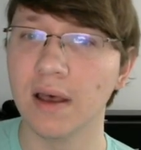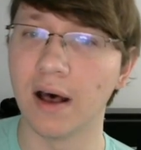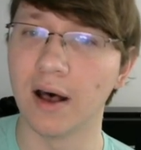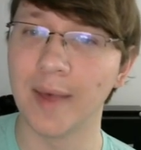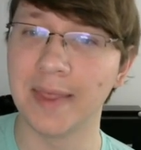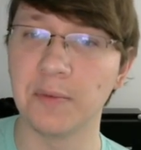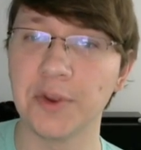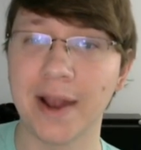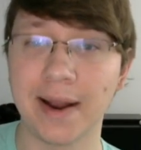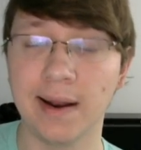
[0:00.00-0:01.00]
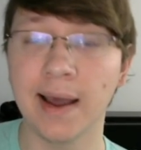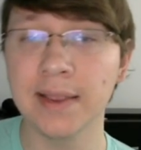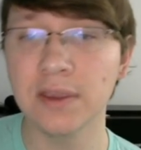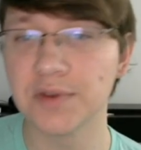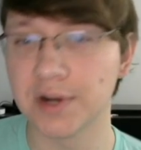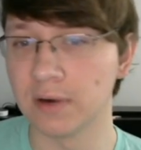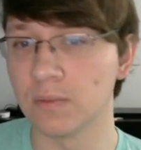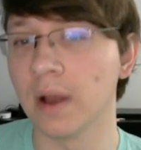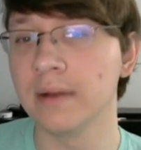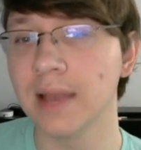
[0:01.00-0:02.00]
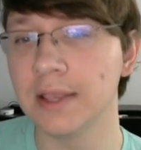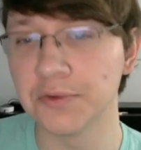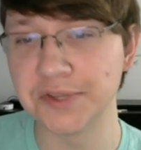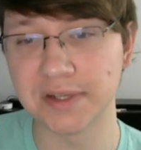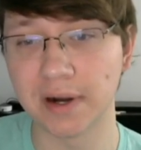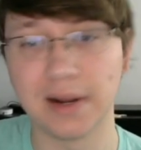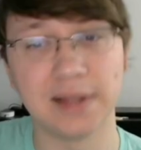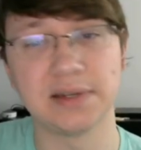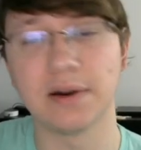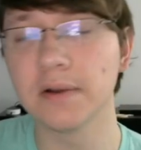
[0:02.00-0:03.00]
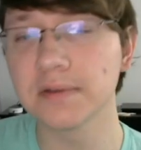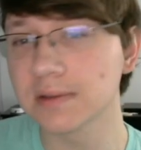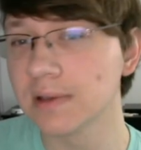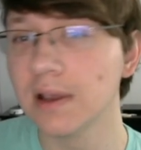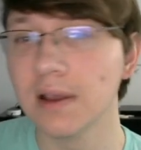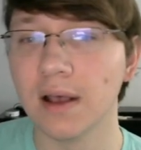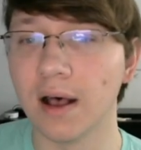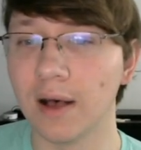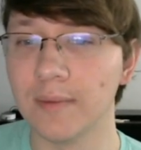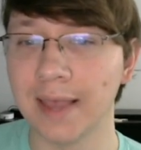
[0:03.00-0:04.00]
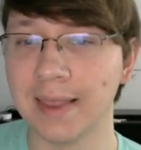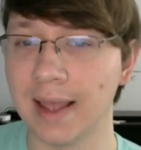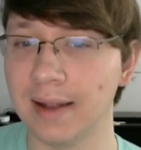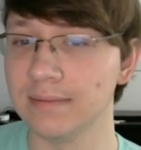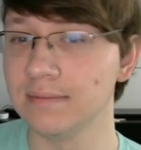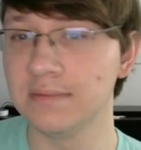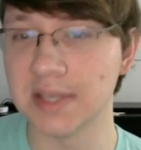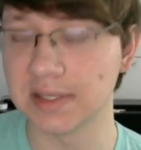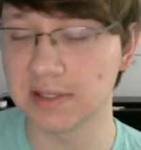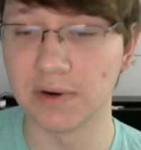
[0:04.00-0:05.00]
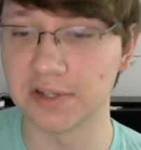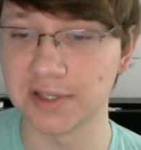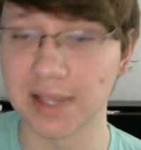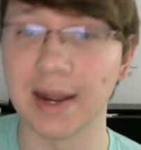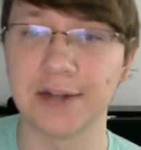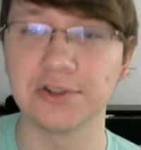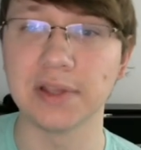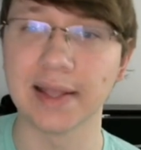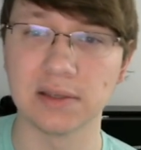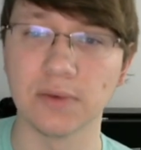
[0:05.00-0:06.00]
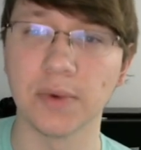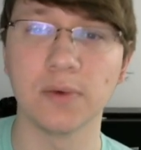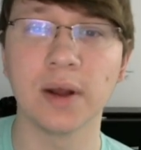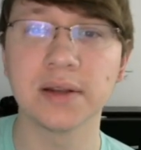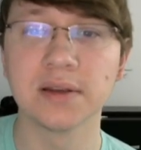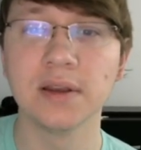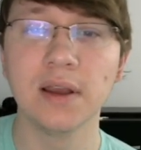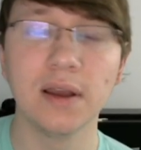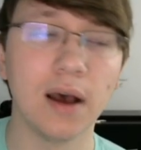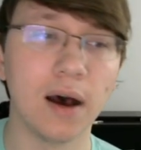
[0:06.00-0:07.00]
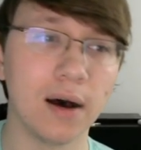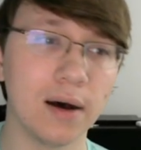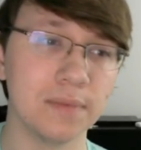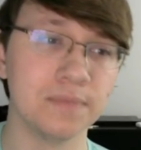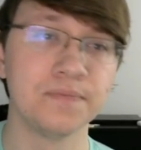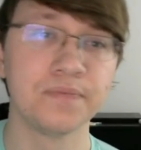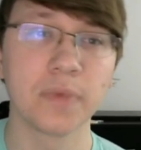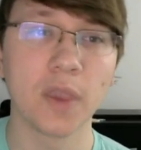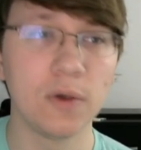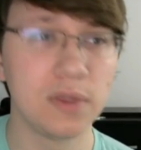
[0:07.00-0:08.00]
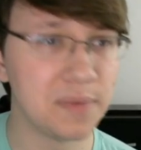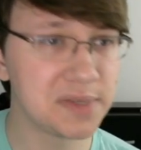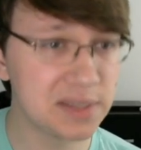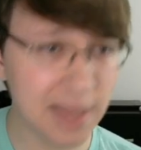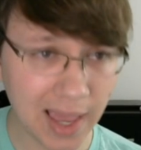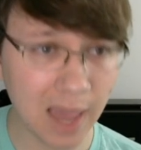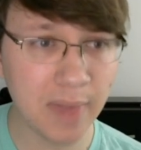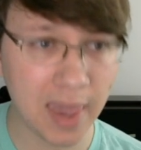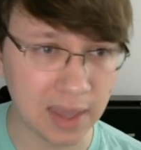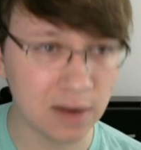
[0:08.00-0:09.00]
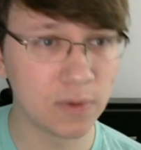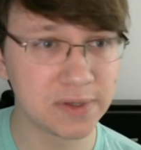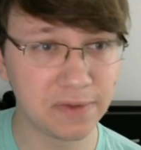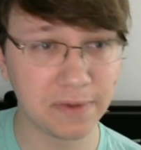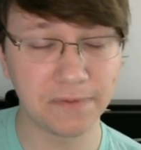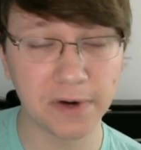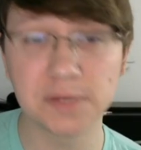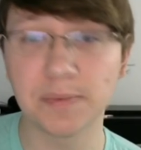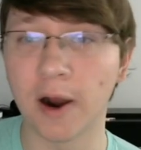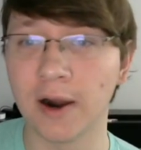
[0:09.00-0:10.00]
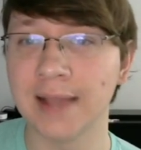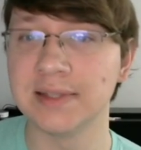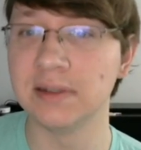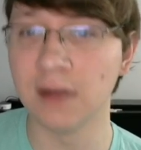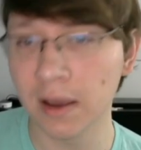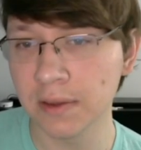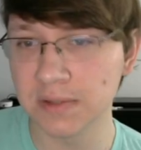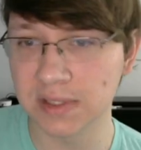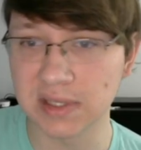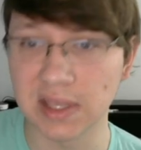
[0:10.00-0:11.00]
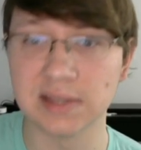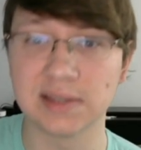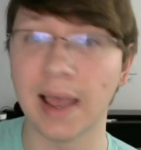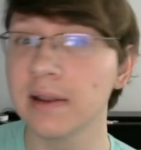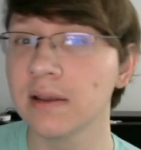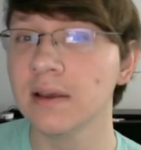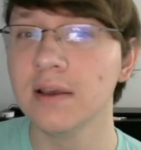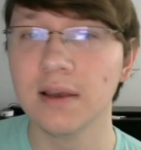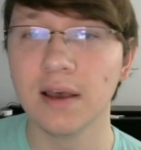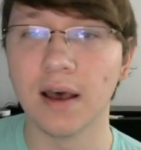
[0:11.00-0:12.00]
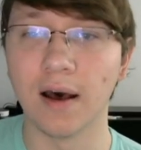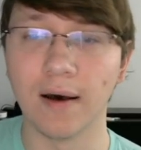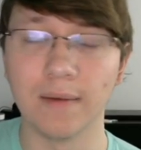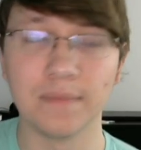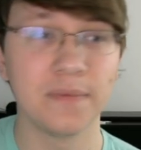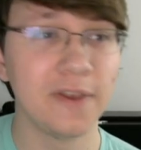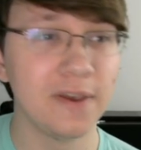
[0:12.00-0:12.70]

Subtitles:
And then when you're at a 9, you return 1 and you only started at zeros. And then this sort of just like naturally gets you what you want. The mistake I made was for the first part, I did not use the scene set, I